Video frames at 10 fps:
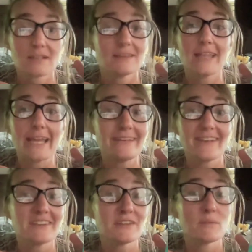Light
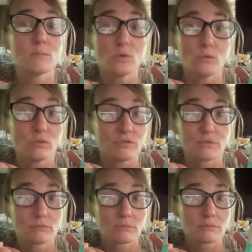doesn't move.
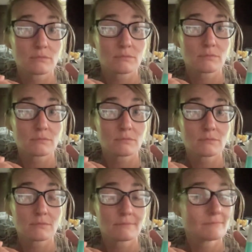
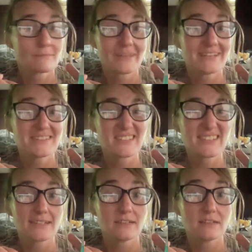It's
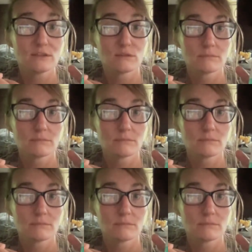still.